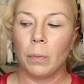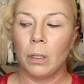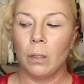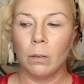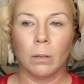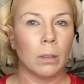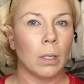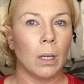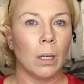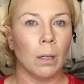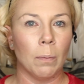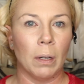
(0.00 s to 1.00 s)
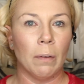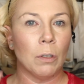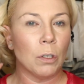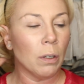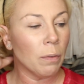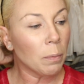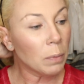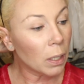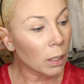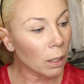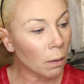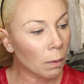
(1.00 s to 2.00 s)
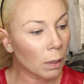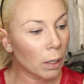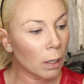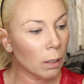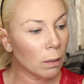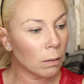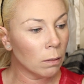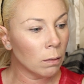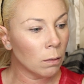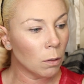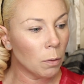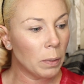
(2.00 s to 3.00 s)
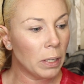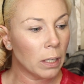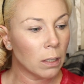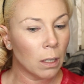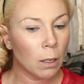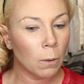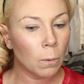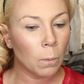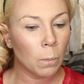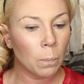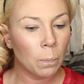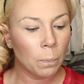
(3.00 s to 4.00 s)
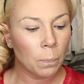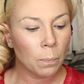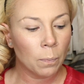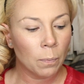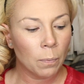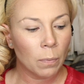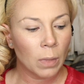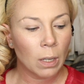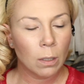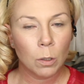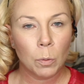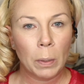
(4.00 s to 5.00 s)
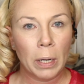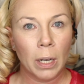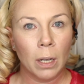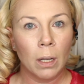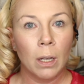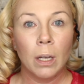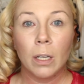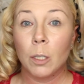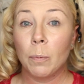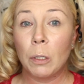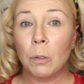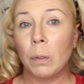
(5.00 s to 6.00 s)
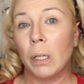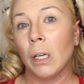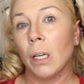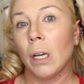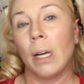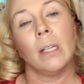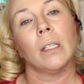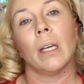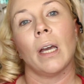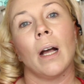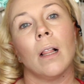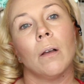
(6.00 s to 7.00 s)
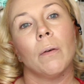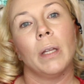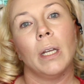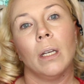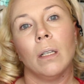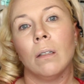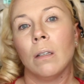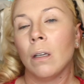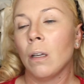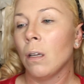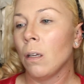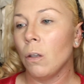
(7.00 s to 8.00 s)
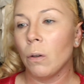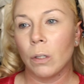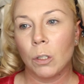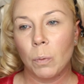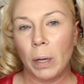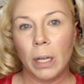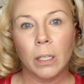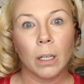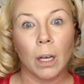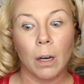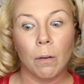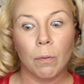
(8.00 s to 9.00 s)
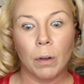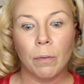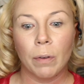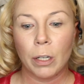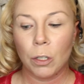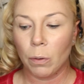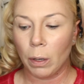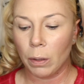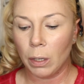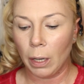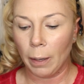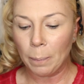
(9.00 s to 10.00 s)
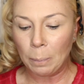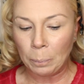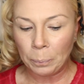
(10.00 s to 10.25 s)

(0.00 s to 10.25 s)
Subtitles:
I'm not even sure if I'm saying that right, or Badescu spray. It smells really good. It has like aloe in it. You can spray it to kind of refresh throughout the day.